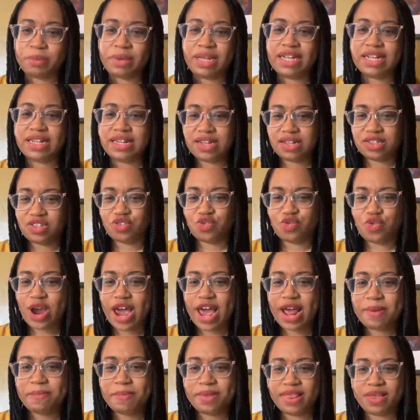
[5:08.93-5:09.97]
meaning it's
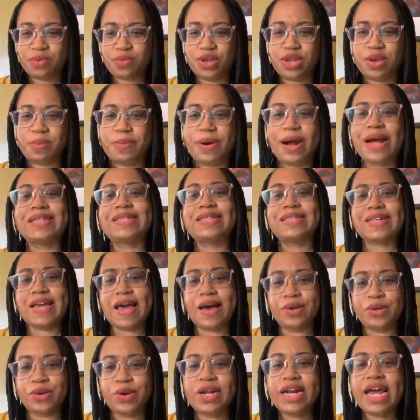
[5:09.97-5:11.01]
red, but then when you press
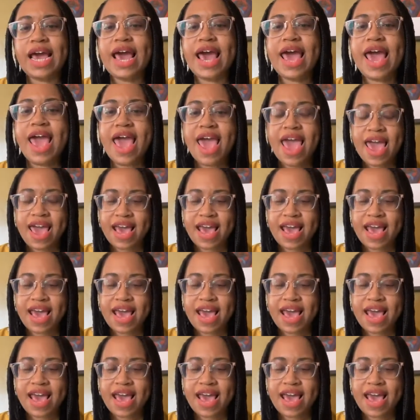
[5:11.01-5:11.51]
down on it,